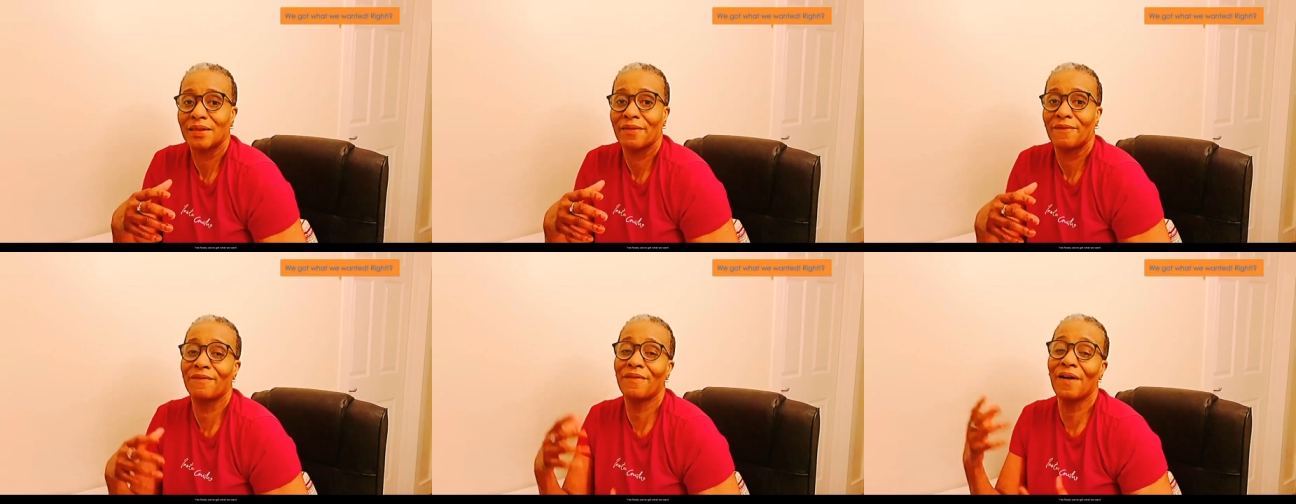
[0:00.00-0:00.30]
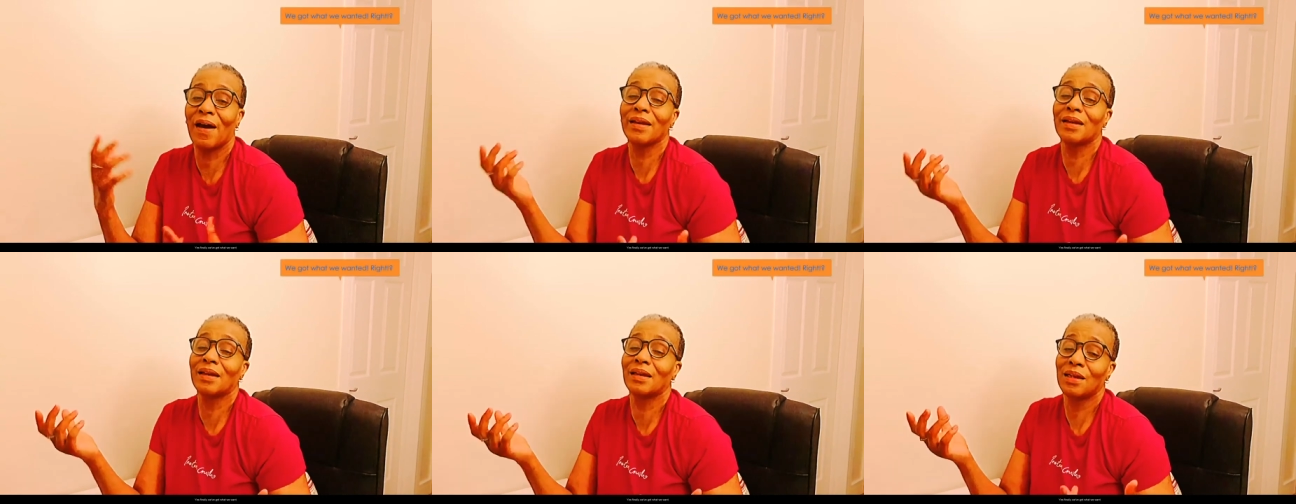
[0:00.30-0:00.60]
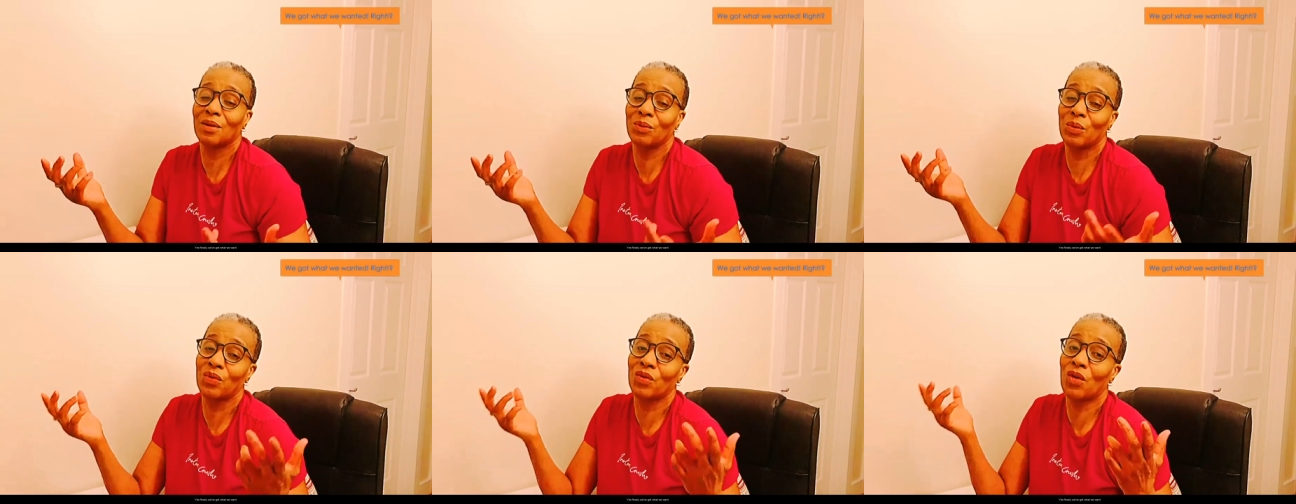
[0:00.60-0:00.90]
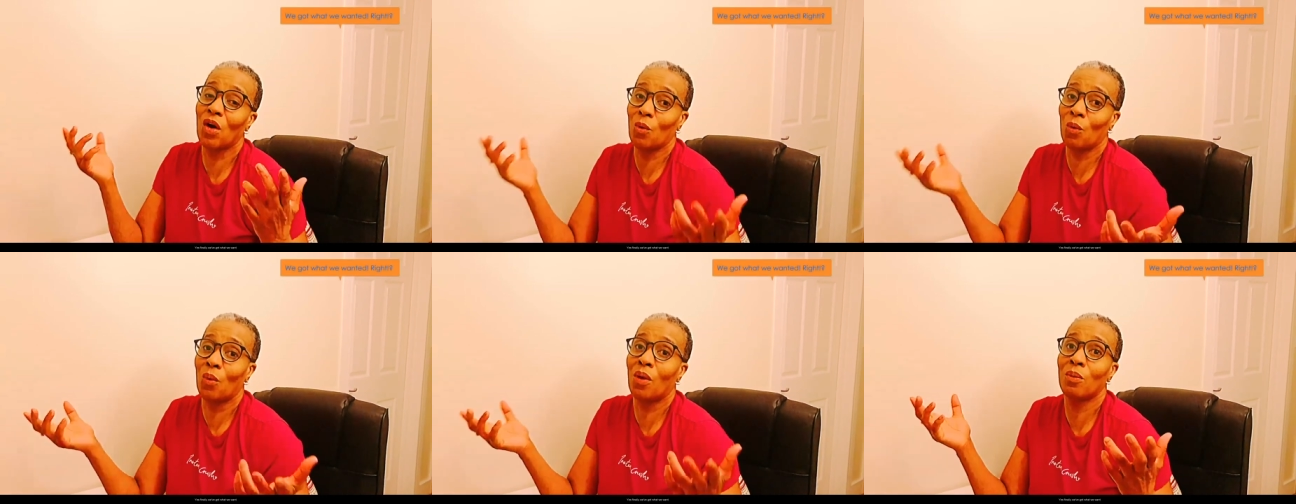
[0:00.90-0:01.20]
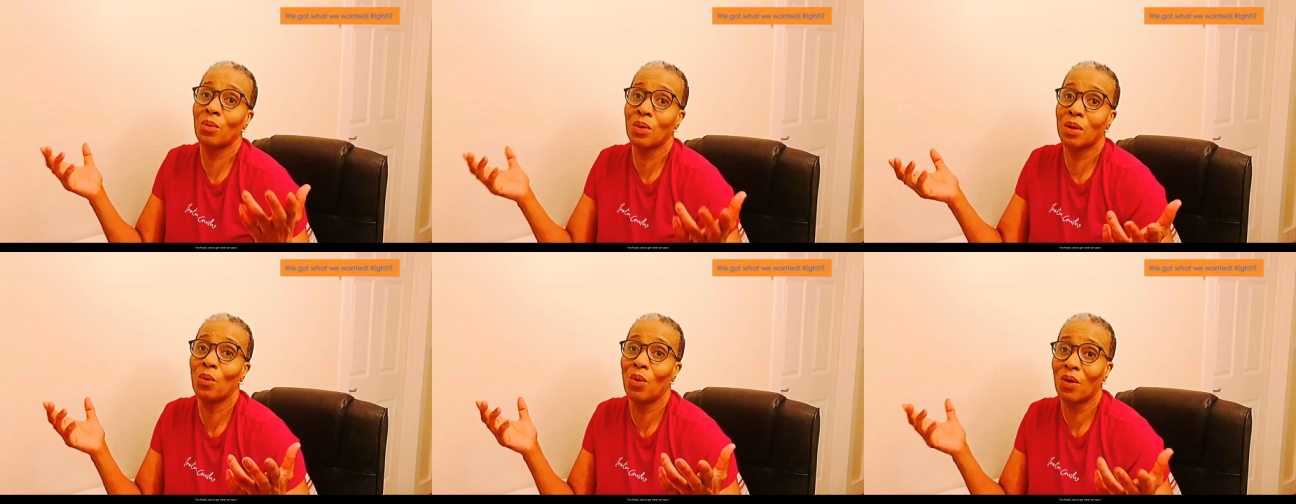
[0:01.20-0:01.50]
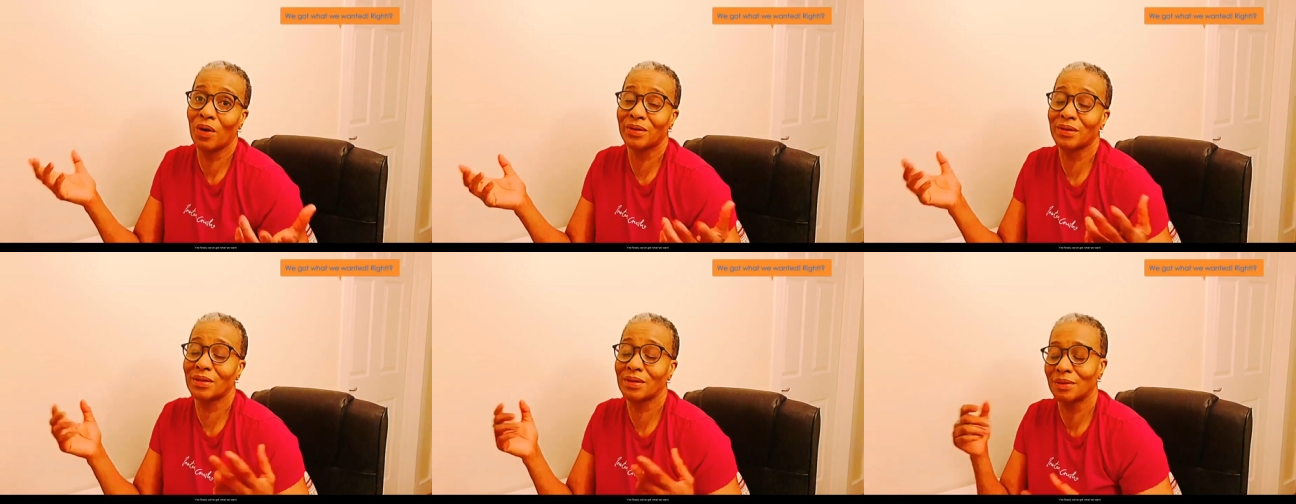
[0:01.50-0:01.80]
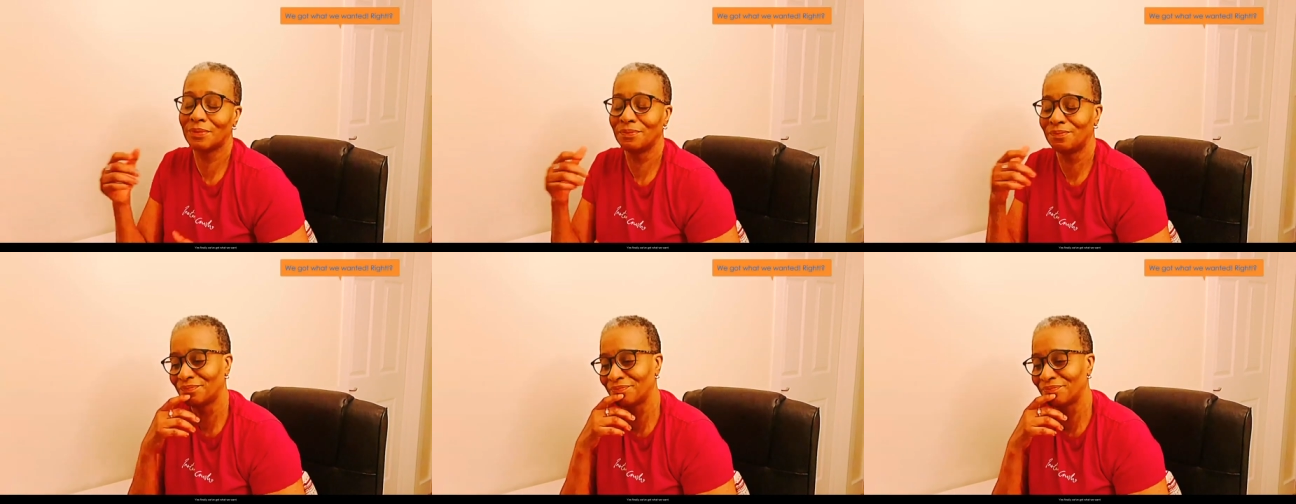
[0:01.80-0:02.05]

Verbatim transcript: finally, we've got what we want.